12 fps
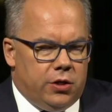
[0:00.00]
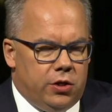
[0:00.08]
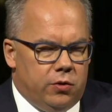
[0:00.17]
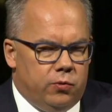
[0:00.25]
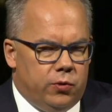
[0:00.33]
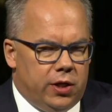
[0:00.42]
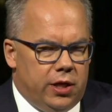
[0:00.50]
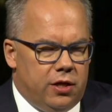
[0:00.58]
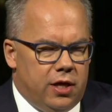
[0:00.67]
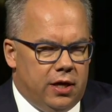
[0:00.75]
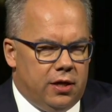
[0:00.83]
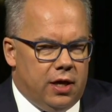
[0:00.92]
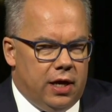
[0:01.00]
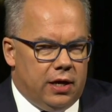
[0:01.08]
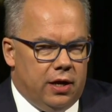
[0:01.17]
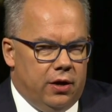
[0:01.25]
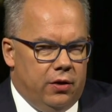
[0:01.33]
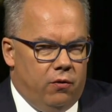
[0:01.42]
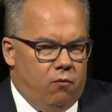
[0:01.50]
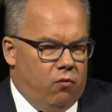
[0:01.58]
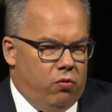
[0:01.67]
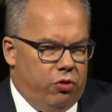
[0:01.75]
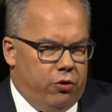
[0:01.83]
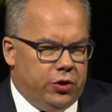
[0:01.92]
Do you really think that
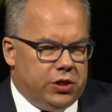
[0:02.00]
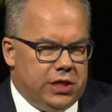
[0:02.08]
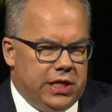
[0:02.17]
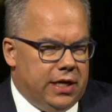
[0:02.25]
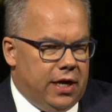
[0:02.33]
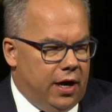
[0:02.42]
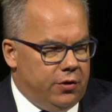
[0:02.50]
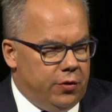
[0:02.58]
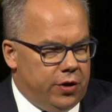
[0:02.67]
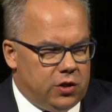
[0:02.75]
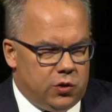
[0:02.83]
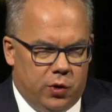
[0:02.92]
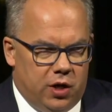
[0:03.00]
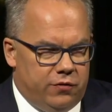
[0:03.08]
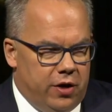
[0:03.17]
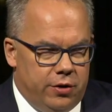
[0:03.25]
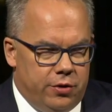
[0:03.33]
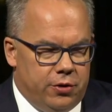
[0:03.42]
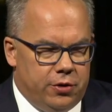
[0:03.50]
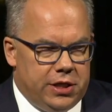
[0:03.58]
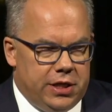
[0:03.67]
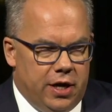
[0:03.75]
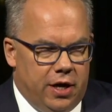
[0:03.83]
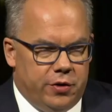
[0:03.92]
1,300
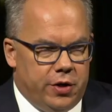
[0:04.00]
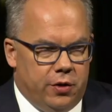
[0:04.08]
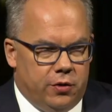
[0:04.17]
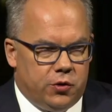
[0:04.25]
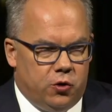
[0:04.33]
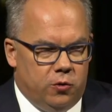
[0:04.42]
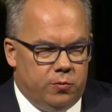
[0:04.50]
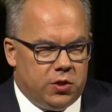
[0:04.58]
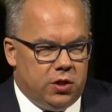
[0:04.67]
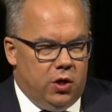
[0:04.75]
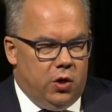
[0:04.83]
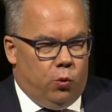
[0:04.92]
of those groups